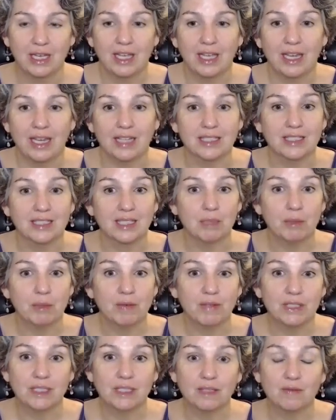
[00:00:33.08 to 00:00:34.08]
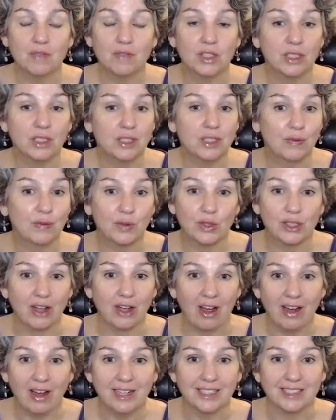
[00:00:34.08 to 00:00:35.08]
And some of us have just
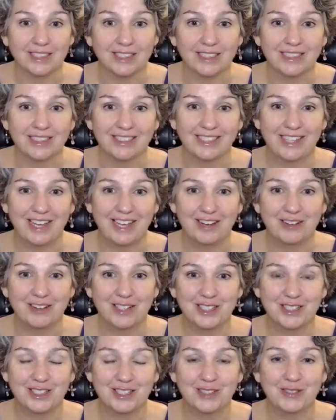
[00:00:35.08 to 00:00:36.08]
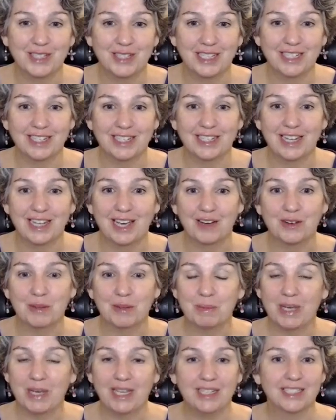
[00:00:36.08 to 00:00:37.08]
forgotten how to do it and how to
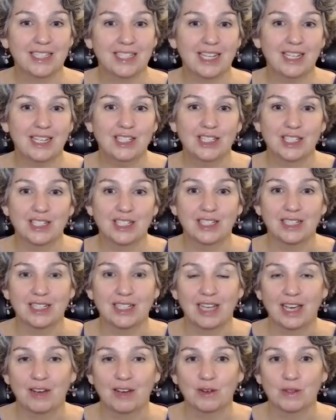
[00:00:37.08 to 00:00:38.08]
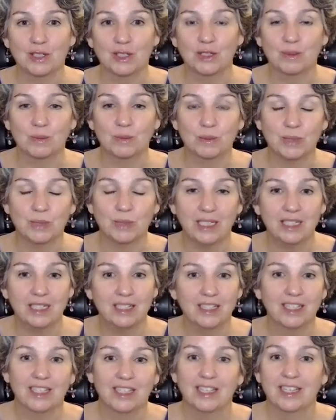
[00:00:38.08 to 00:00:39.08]
pay attention and how to
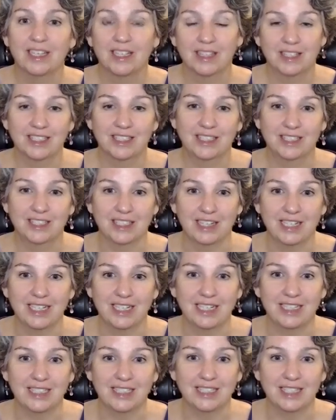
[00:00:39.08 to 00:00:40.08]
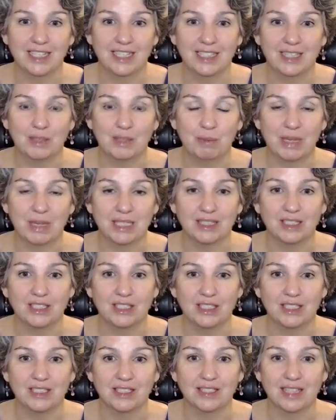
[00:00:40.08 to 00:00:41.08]
read the signs and the
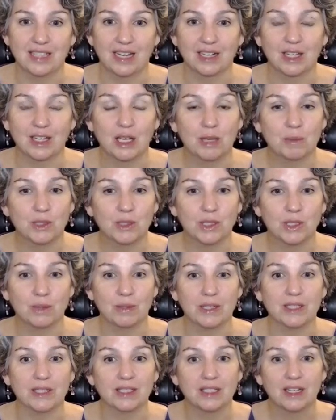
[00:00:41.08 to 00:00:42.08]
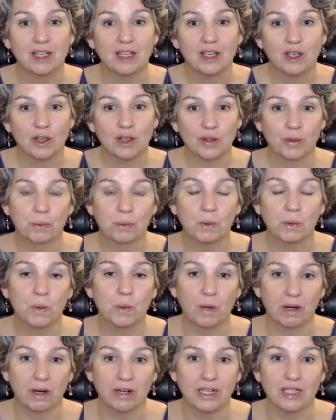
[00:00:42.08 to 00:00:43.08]
messages that come to us through
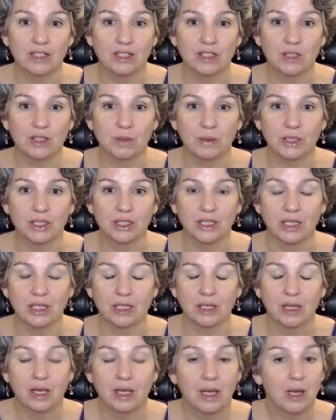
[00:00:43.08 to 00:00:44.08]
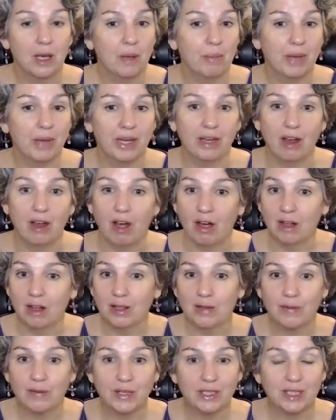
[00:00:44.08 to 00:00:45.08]
our intuition. But
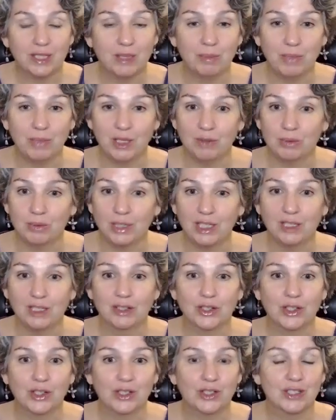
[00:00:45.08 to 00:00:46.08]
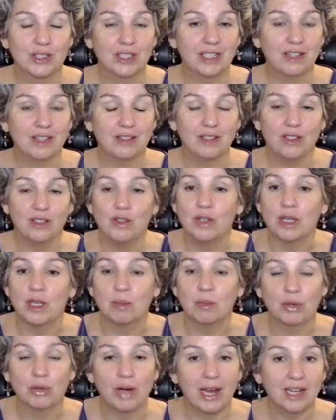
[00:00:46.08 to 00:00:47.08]
all of it can be relearned. You
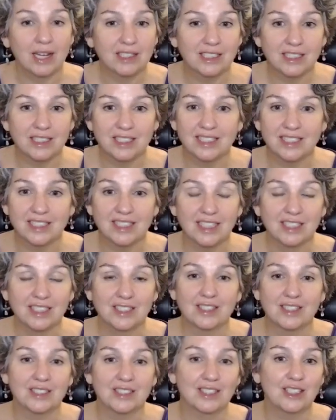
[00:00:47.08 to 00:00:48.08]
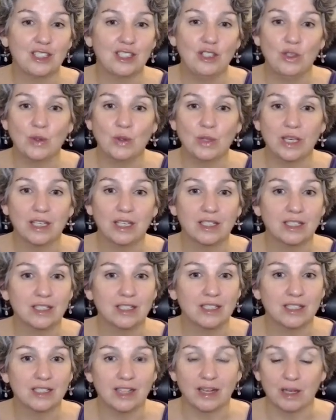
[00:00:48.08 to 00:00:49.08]
can practice skills. You
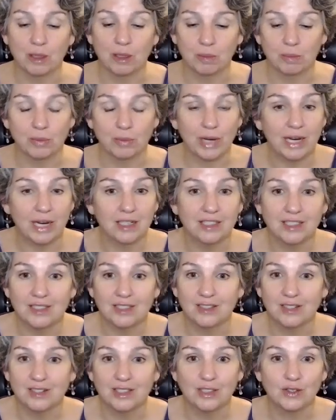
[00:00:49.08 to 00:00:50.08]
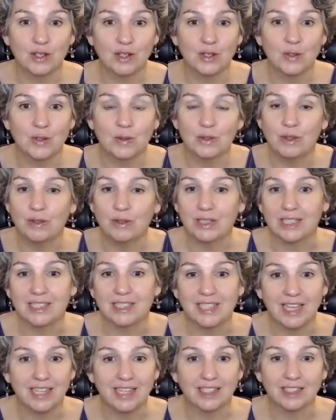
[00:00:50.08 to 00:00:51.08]
can practice on your own. You can
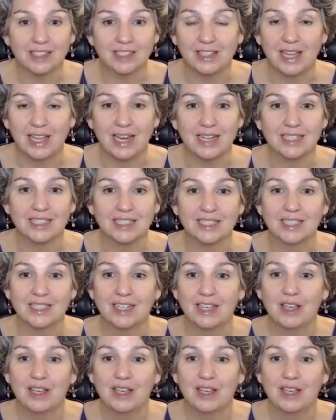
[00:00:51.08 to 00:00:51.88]
take a class.